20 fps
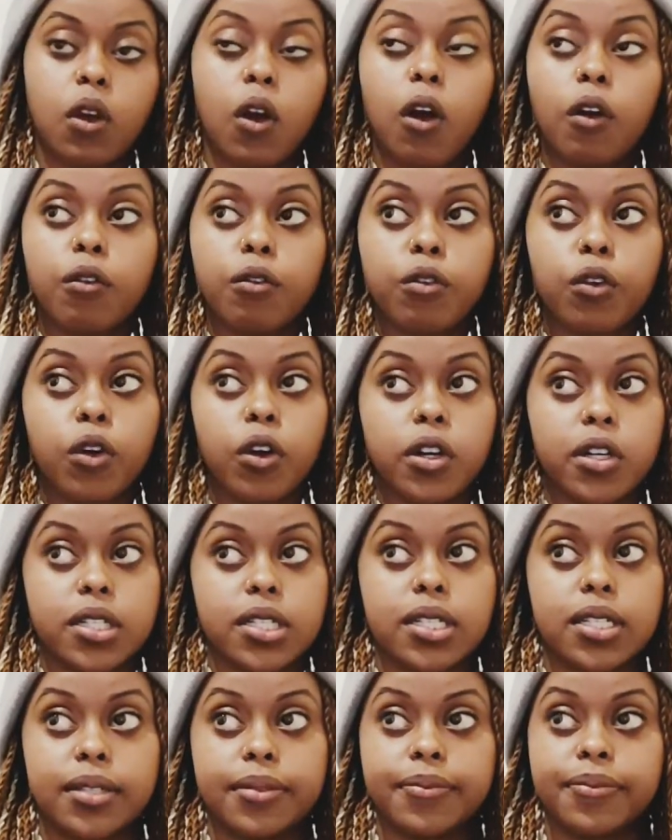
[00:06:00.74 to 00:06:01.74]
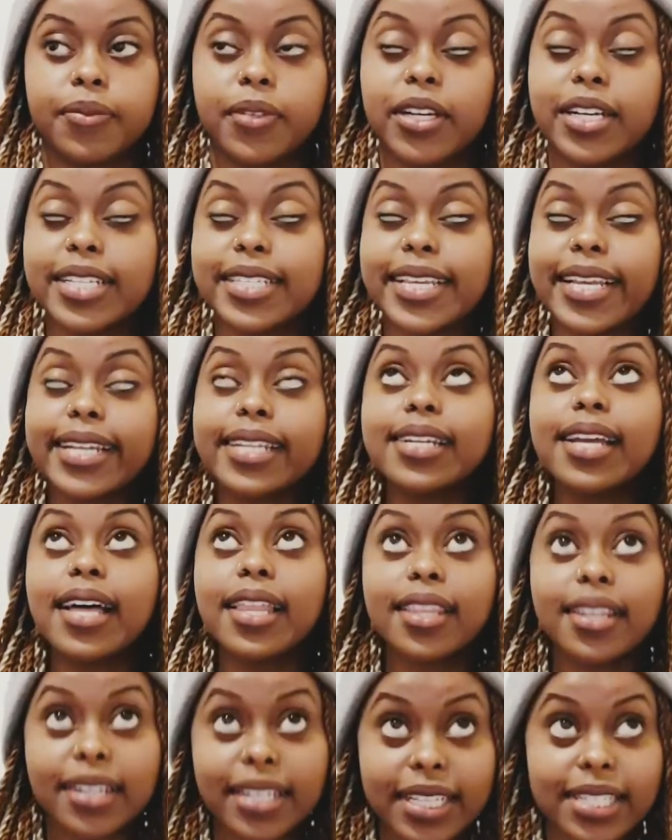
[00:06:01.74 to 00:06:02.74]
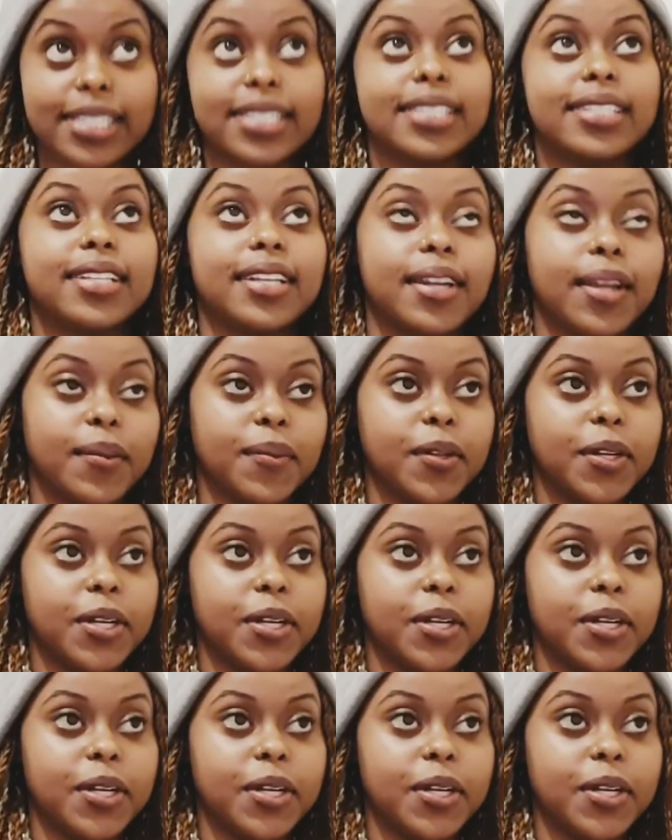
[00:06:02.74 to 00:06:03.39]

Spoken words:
Of course. Because another lesson that I'm